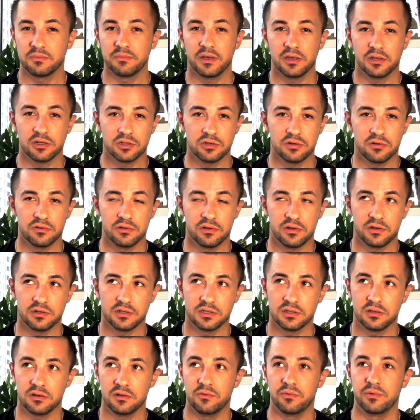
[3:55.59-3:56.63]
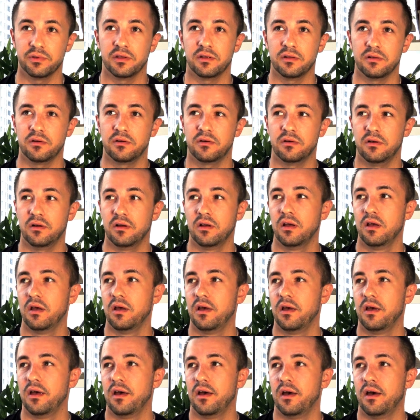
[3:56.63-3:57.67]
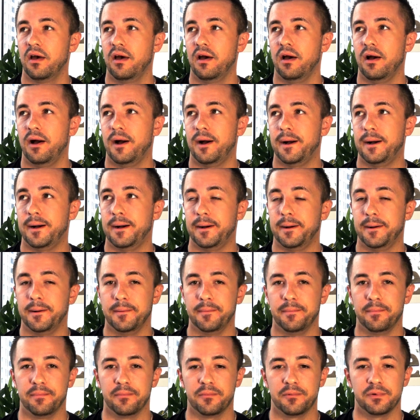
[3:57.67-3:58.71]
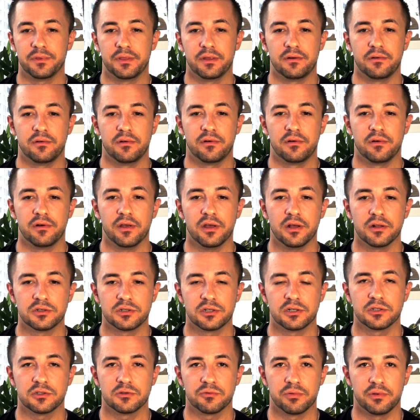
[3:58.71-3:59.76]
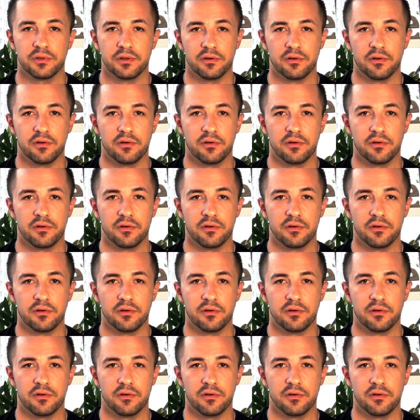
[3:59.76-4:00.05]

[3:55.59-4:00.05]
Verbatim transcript: Make sure they're still within your um, within your interest, within